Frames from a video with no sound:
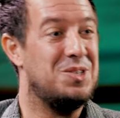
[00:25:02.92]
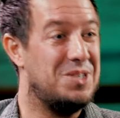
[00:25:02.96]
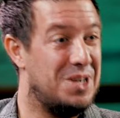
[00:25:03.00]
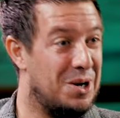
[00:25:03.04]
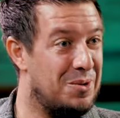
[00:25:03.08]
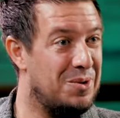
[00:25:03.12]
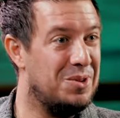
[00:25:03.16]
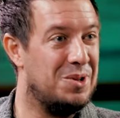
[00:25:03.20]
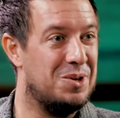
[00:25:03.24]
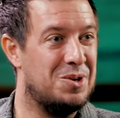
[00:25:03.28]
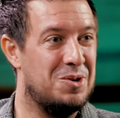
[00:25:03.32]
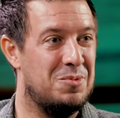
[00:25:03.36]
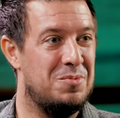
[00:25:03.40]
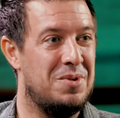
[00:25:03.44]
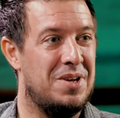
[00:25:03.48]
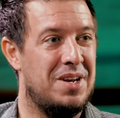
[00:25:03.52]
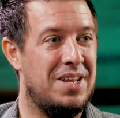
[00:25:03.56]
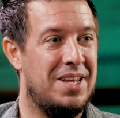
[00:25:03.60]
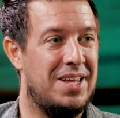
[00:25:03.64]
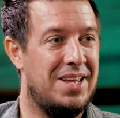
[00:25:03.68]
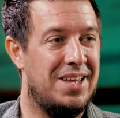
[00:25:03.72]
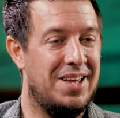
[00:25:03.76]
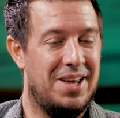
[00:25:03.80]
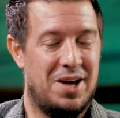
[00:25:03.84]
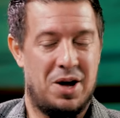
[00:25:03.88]
to share with the
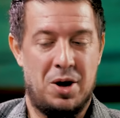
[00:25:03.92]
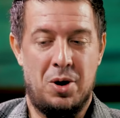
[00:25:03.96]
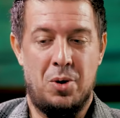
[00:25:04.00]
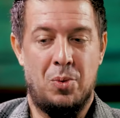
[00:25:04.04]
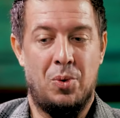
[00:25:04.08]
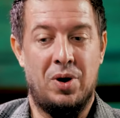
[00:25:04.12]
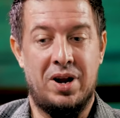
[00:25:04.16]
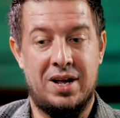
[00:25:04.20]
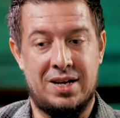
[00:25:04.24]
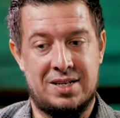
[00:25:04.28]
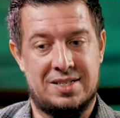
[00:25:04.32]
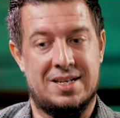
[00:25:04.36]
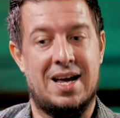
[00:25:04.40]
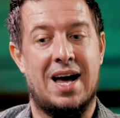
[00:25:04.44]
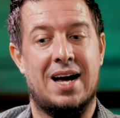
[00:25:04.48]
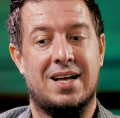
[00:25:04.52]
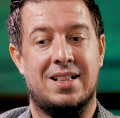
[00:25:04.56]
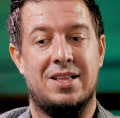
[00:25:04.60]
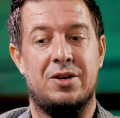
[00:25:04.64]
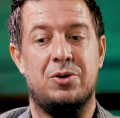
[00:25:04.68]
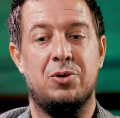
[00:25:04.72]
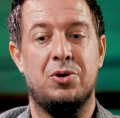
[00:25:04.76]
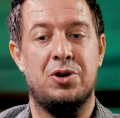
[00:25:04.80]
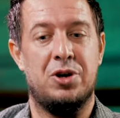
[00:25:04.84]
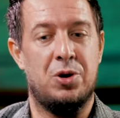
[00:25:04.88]
community what
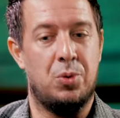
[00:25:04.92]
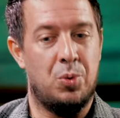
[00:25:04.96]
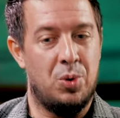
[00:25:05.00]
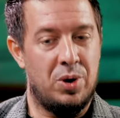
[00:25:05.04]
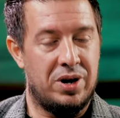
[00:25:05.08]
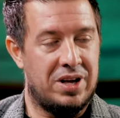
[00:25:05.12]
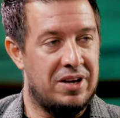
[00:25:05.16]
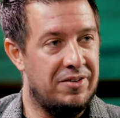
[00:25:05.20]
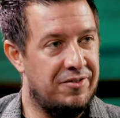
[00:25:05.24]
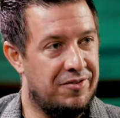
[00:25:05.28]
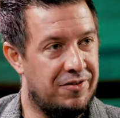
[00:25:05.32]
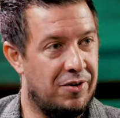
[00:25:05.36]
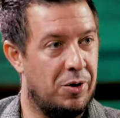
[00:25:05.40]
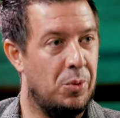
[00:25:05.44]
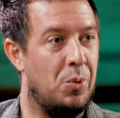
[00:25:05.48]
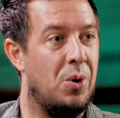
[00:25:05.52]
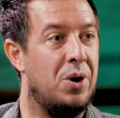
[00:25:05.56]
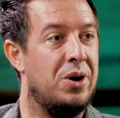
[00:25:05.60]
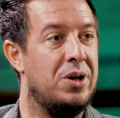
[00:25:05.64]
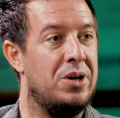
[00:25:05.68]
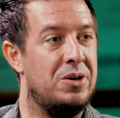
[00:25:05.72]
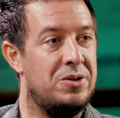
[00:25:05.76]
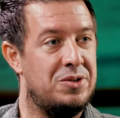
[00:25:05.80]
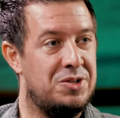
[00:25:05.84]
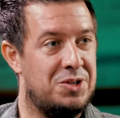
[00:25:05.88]
exactly, who you're working for,
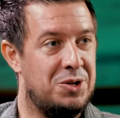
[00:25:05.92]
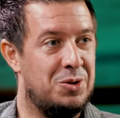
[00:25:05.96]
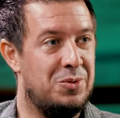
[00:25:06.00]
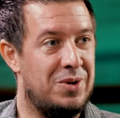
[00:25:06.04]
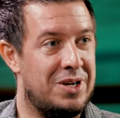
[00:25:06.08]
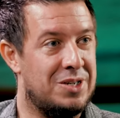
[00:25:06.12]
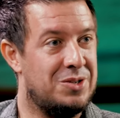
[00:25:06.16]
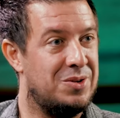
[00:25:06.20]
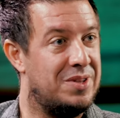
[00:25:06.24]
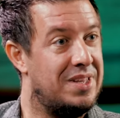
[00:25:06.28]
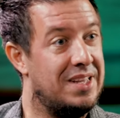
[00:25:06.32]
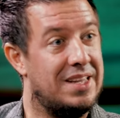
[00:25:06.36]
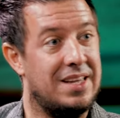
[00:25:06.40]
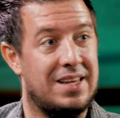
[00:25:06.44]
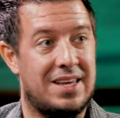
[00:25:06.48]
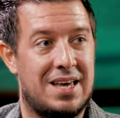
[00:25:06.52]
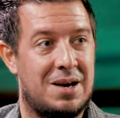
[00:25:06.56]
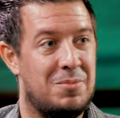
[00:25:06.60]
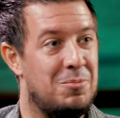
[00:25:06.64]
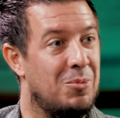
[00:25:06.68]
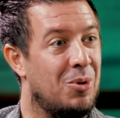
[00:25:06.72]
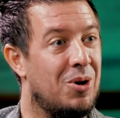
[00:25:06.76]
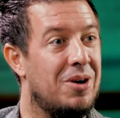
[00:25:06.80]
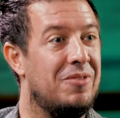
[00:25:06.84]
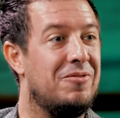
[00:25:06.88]
what are you doing so they can
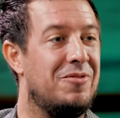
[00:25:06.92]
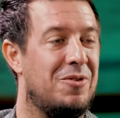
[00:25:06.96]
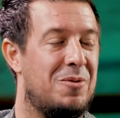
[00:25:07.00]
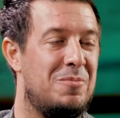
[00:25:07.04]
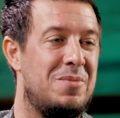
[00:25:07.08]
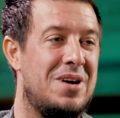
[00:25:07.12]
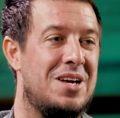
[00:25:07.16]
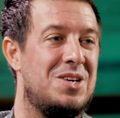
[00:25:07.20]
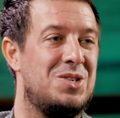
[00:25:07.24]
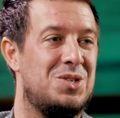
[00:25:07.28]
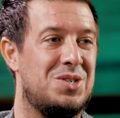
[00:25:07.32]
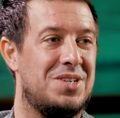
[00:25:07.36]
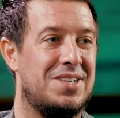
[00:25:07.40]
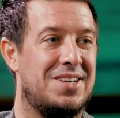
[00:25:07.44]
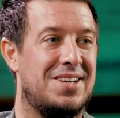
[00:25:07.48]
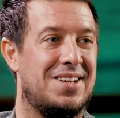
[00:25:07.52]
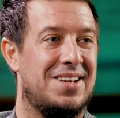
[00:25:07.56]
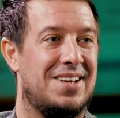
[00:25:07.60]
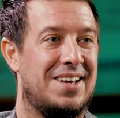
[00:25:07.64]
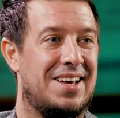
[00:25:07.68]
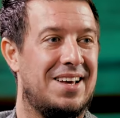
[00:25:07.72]
get more information.